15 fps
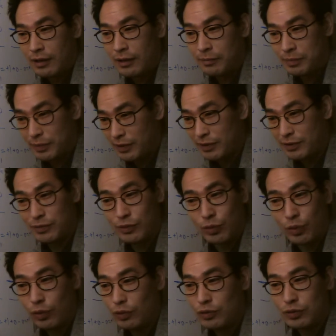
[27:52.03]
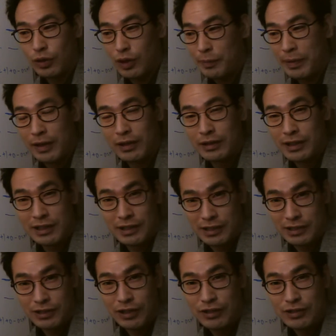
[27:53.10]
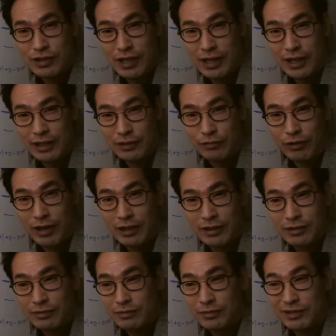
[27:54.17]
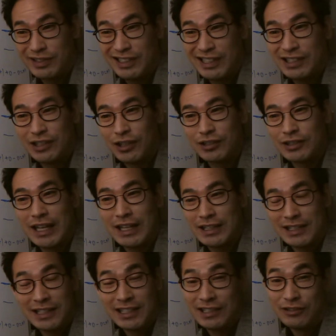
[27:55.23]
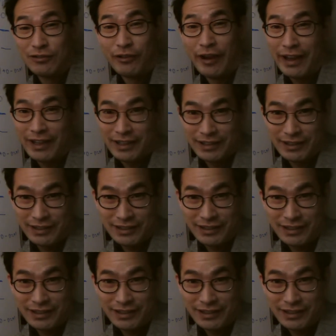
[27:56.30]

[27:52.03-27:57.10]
Because all solar panel needs is sunshine, right? It does not need rain.